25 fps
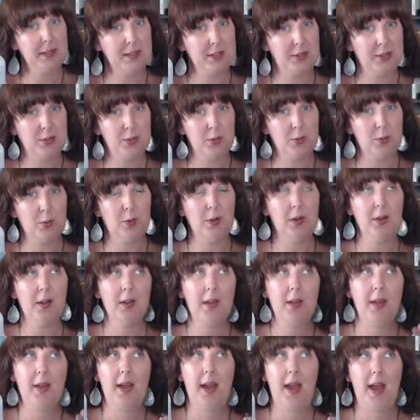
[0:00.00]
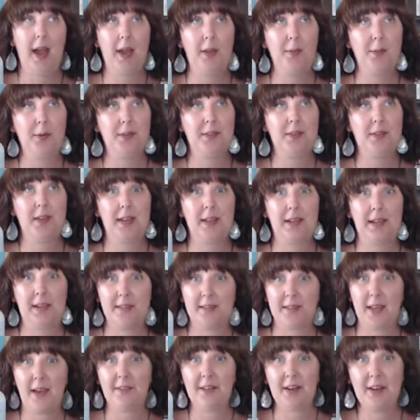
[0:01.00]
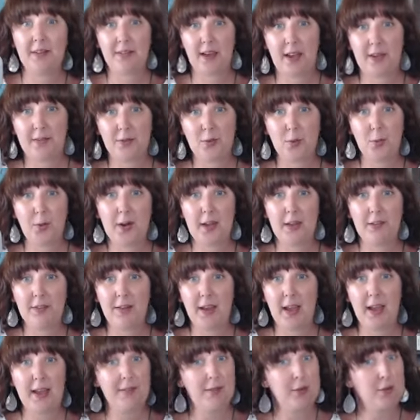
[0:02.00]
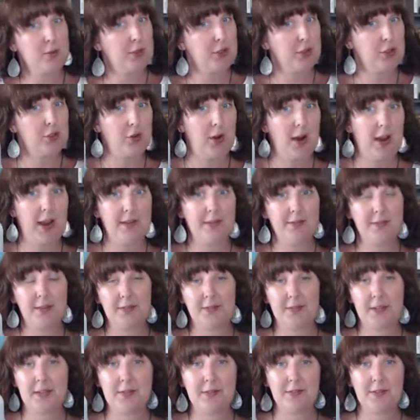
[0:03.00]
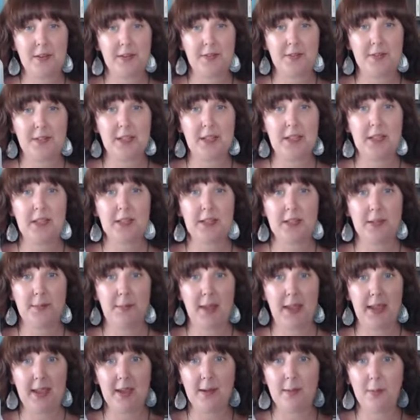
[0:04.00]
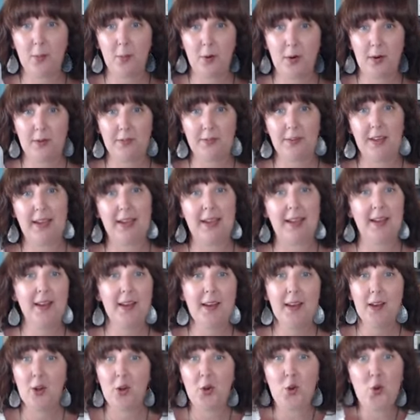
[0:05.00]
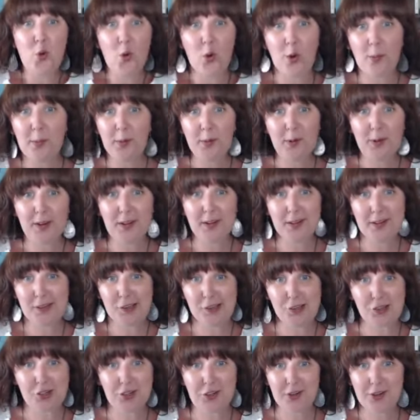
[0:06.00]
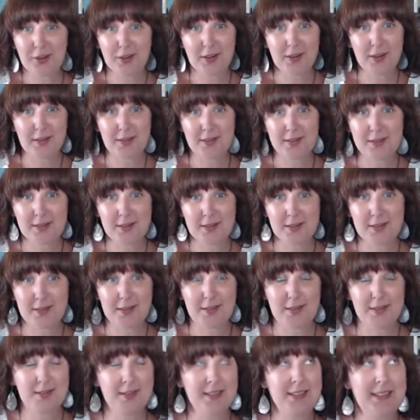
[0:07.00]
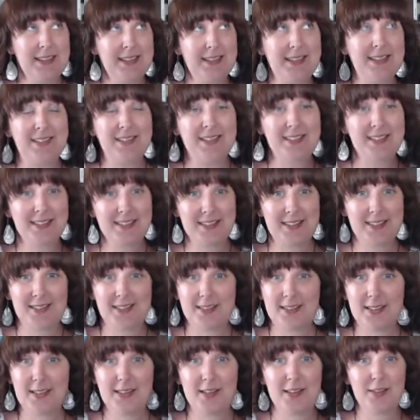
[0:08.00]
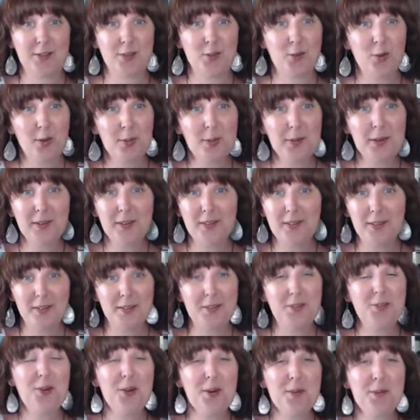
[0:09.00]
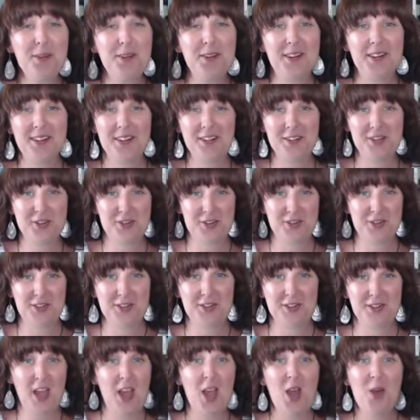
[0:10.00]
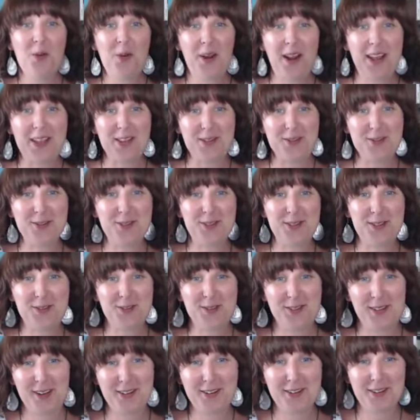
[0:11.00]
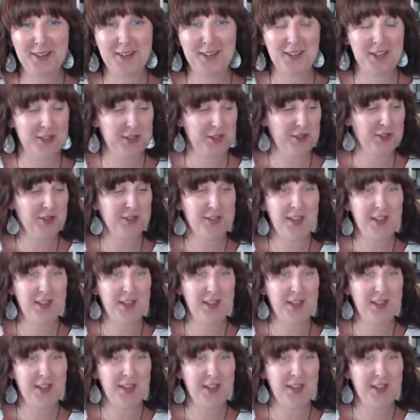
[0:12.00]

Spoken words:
do, I would say like 75-25. You could try 50-50 to make it more of like normal conditioner consistency. Because normal conditioners, when I used to use other conditioners,